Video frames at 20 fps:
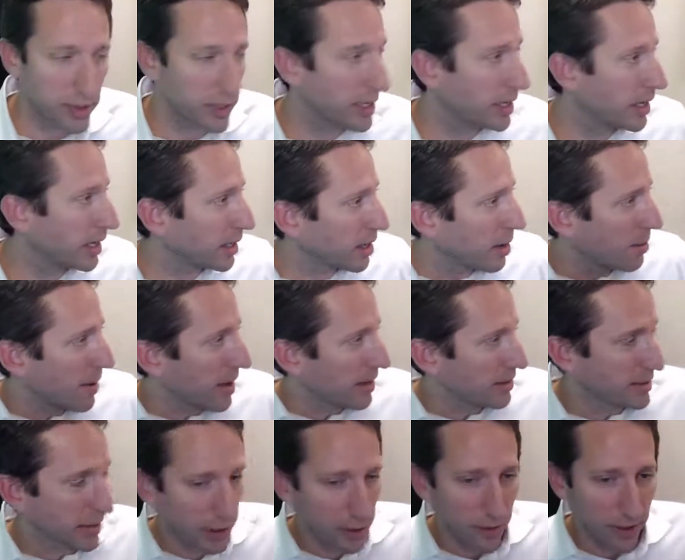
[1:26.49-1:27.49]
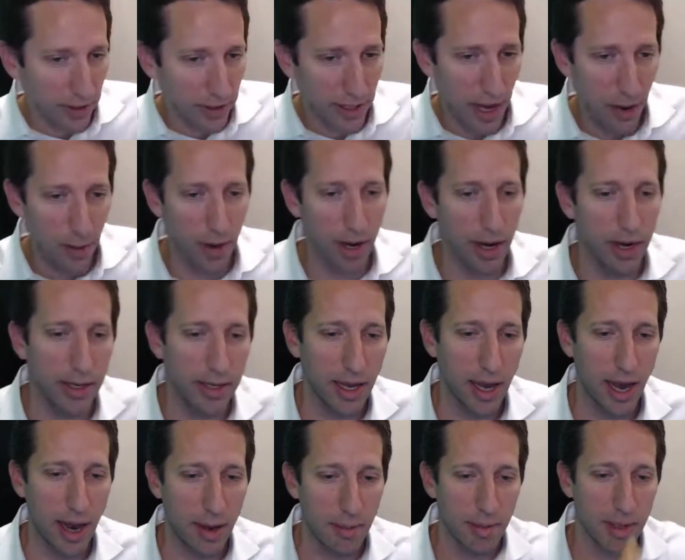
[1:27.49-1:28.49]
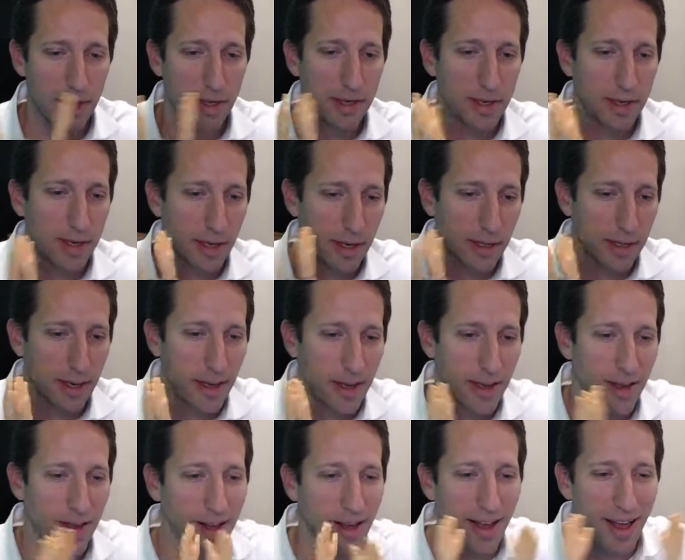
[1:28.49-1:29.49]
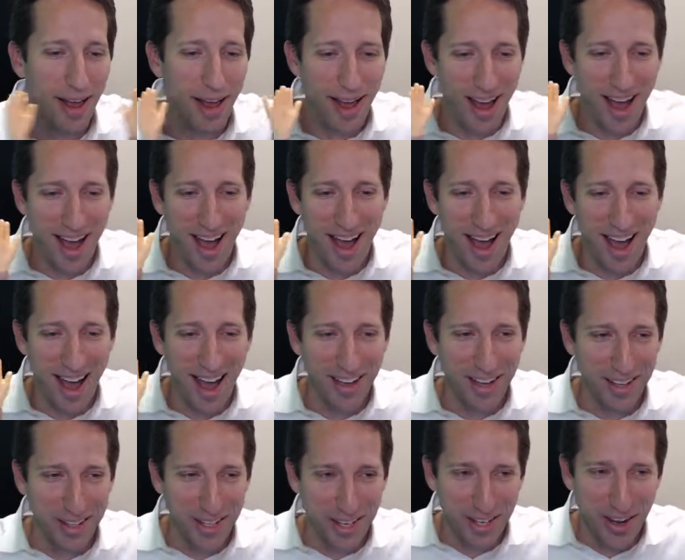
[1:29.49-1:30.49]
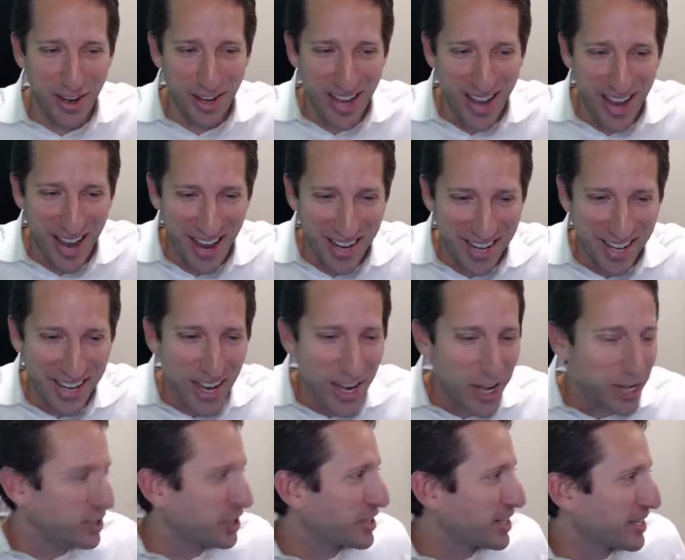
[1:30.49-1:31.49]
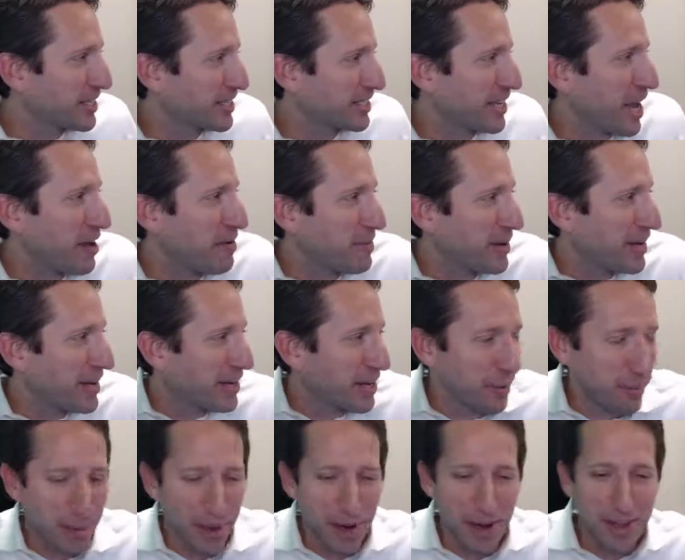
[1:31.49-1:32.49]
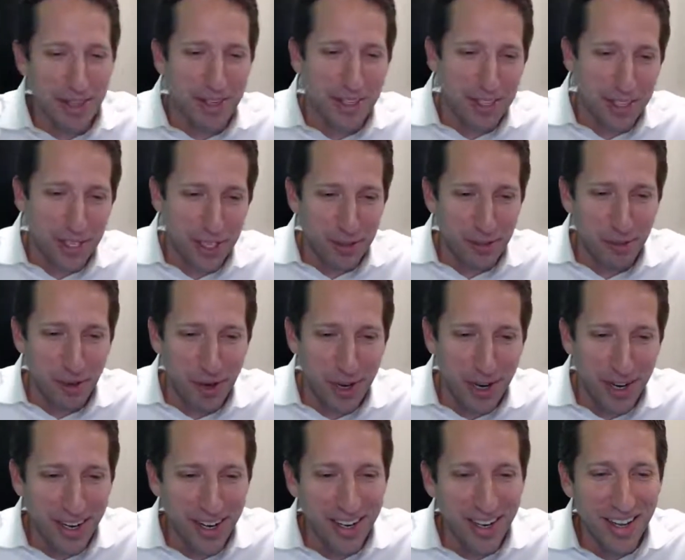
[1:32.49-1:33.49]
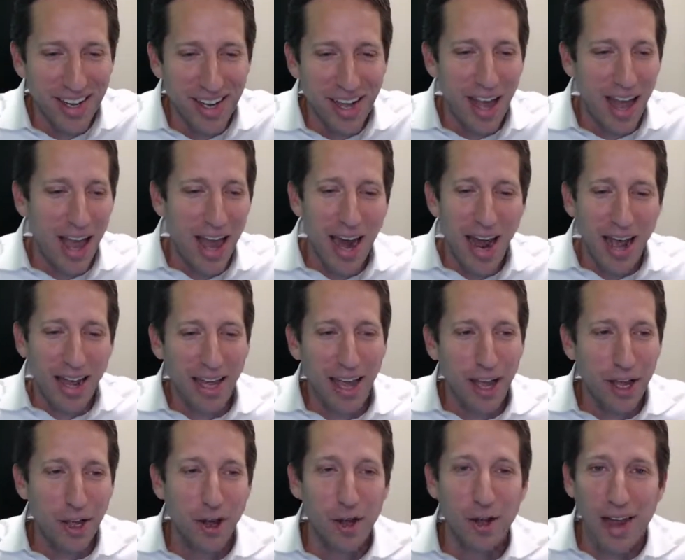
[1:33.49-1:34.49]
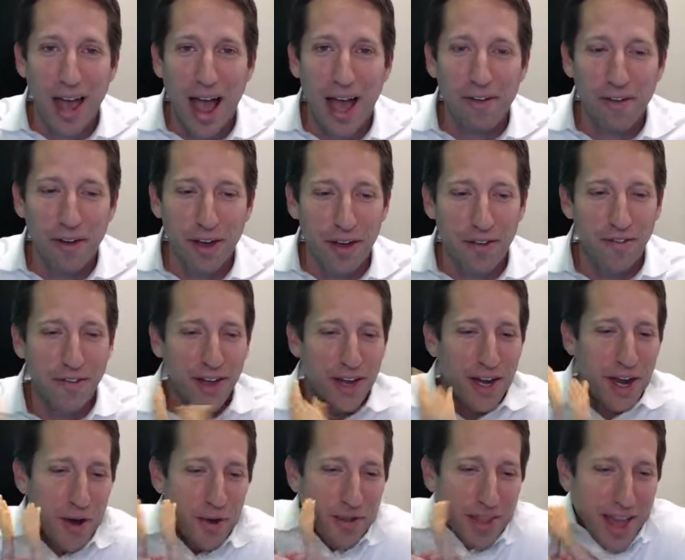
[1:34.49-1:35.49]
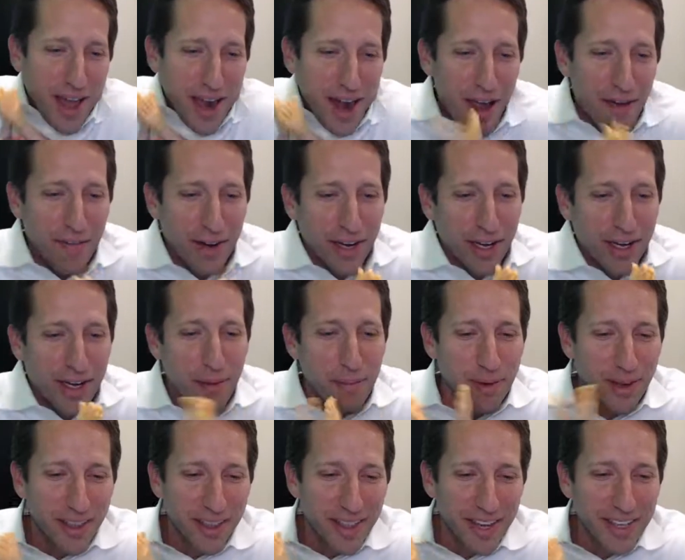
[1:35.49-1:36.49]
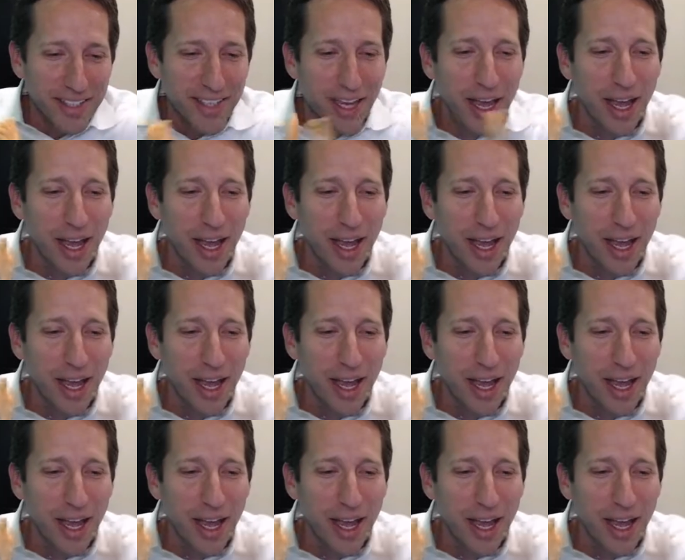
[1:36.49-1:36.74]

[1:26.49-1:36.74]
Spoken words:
sitting about 6 feet that way, to hand me these things. Because you can't, she just gave me a pair of these this morning, and I can't go live on a video without having a couple of these.